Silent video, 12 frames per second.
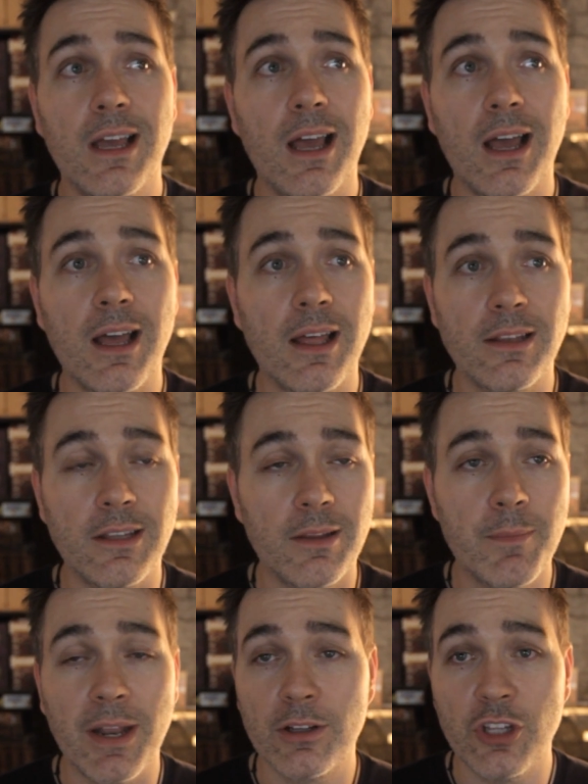
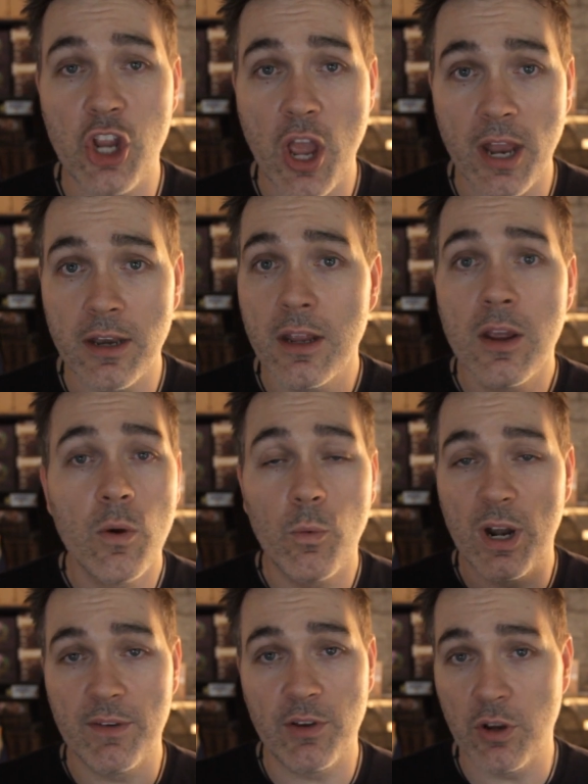the metal Nien,
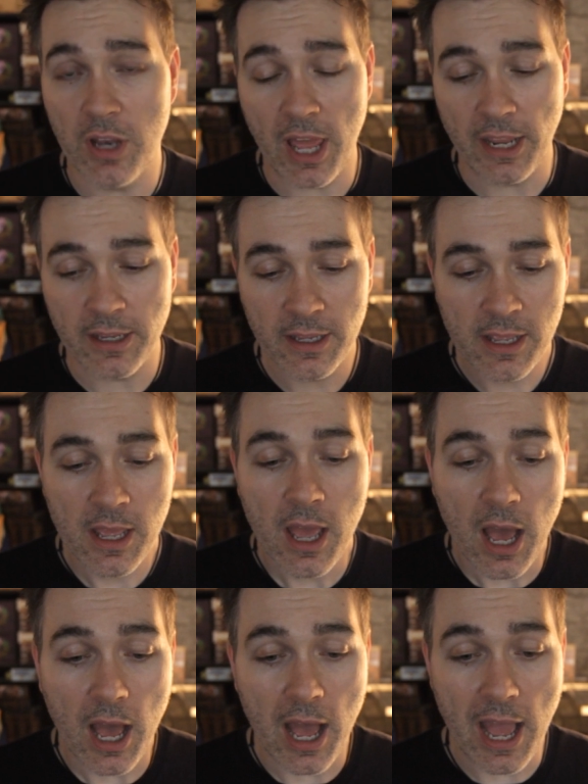whatever you'd like.
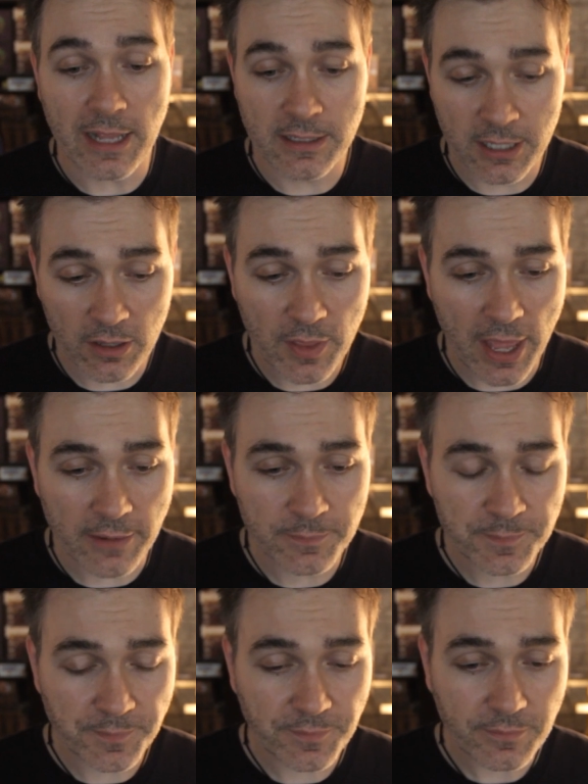Until
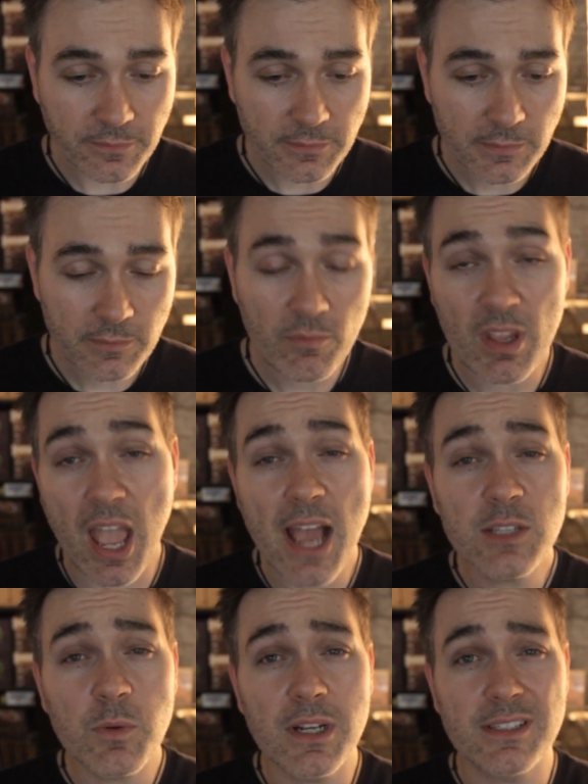then, I
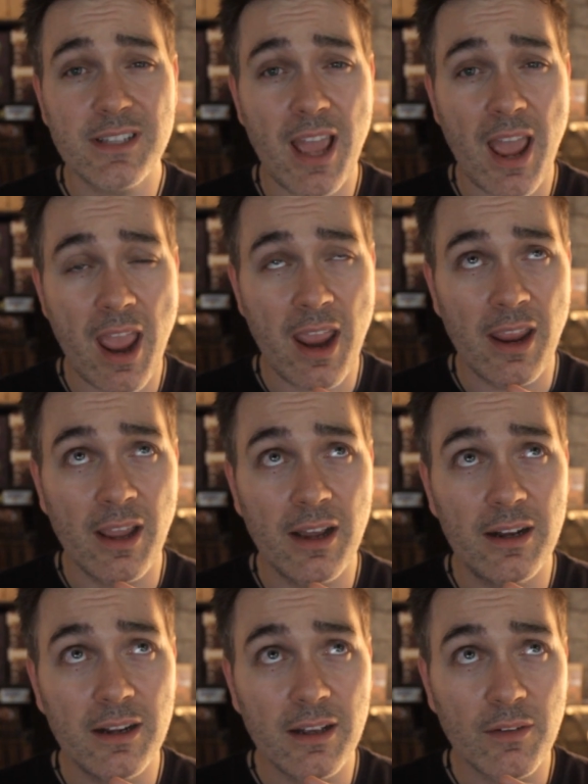just want to say
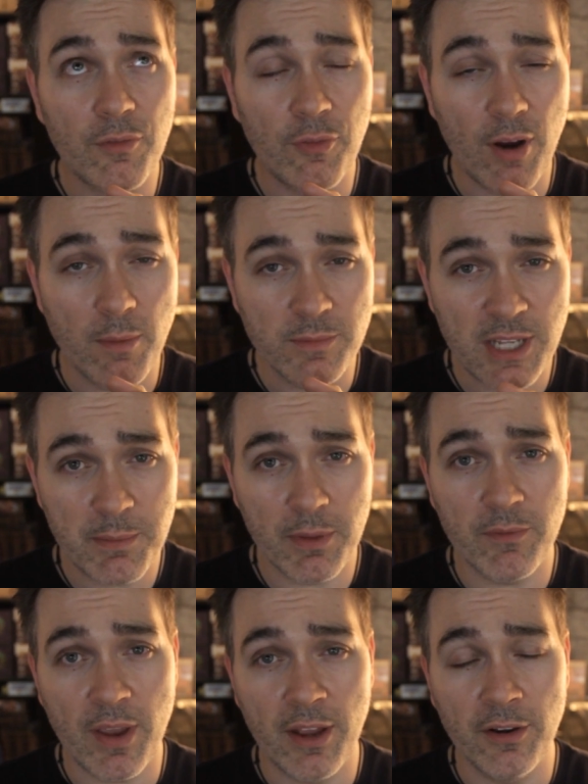from Team
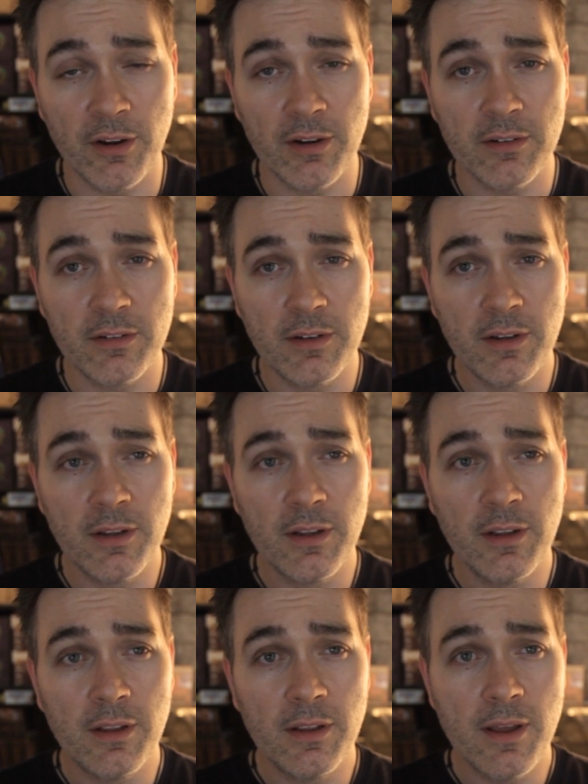Linvander
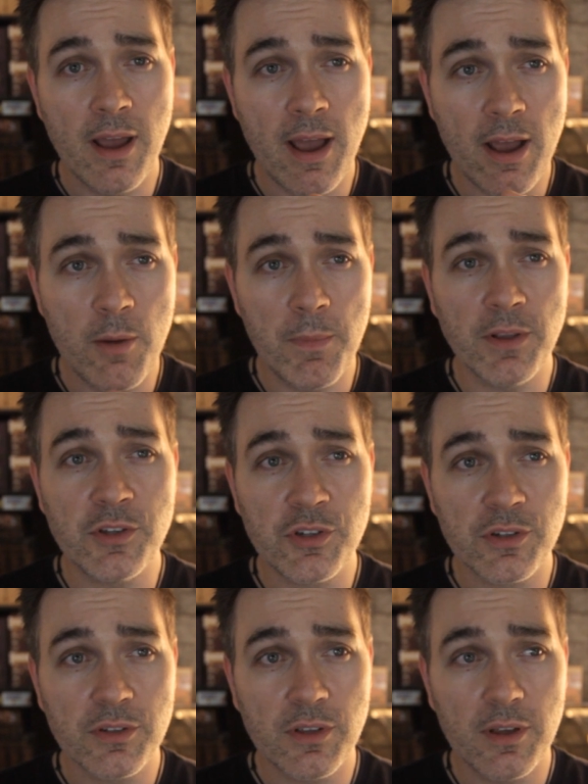how much
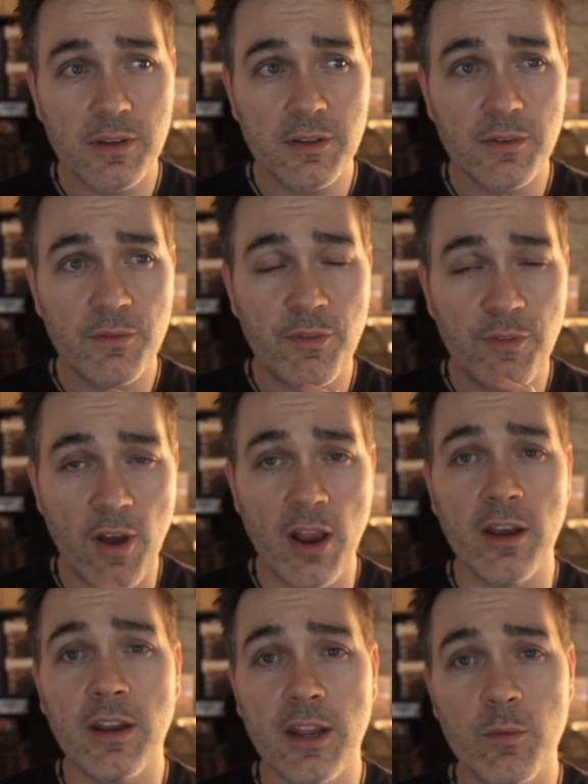
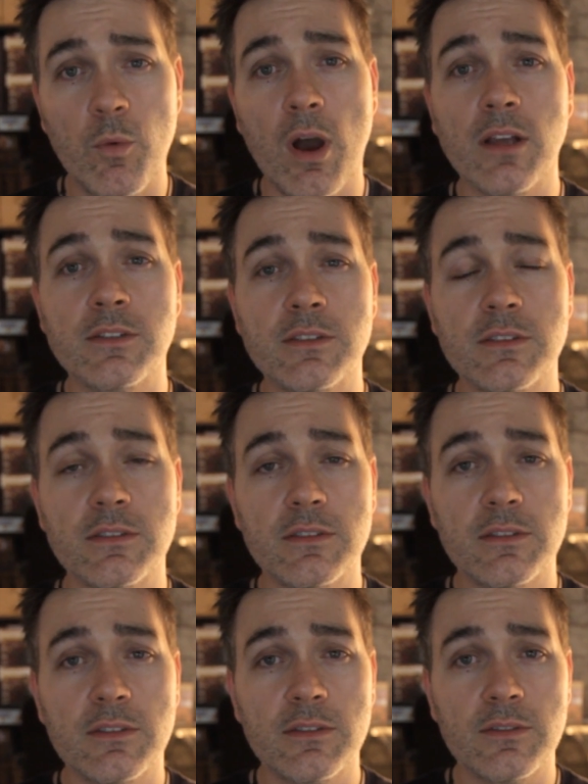fun it was
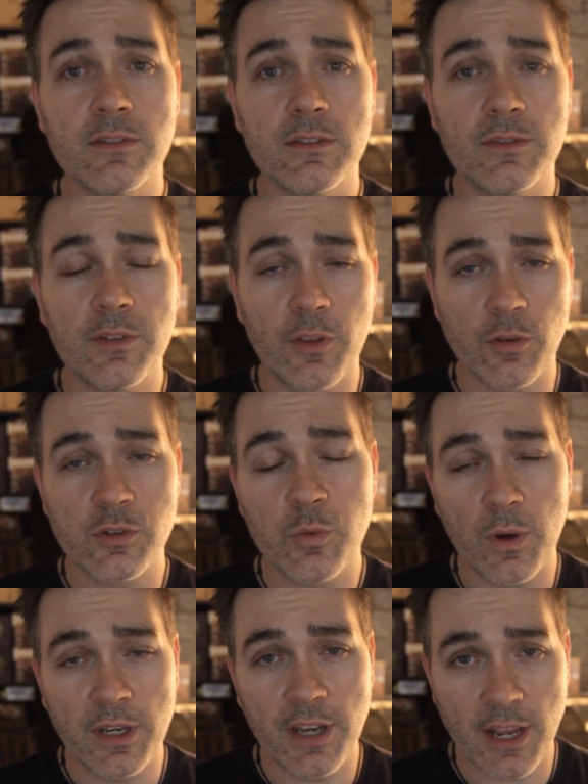for those
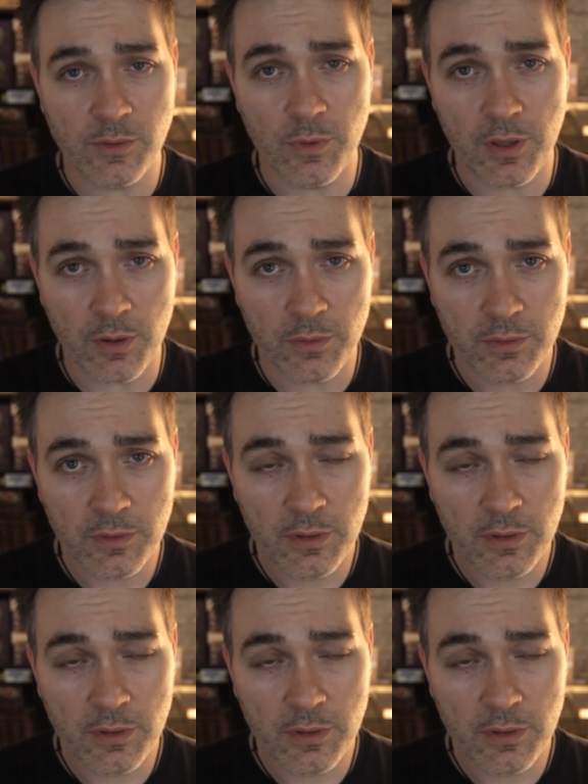20 days with you.